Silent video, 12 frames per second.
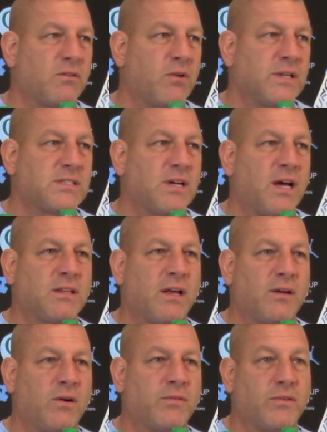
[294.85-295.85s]
the right
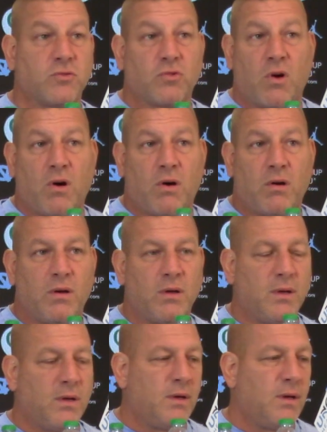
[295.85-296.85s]
sideline off the draw.
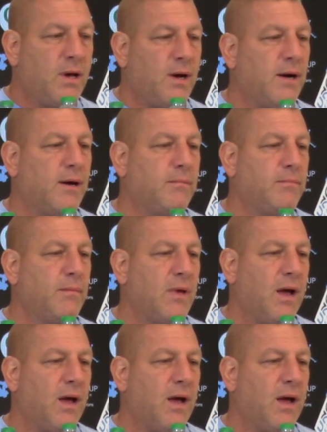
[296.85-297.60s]
Mm-hmm.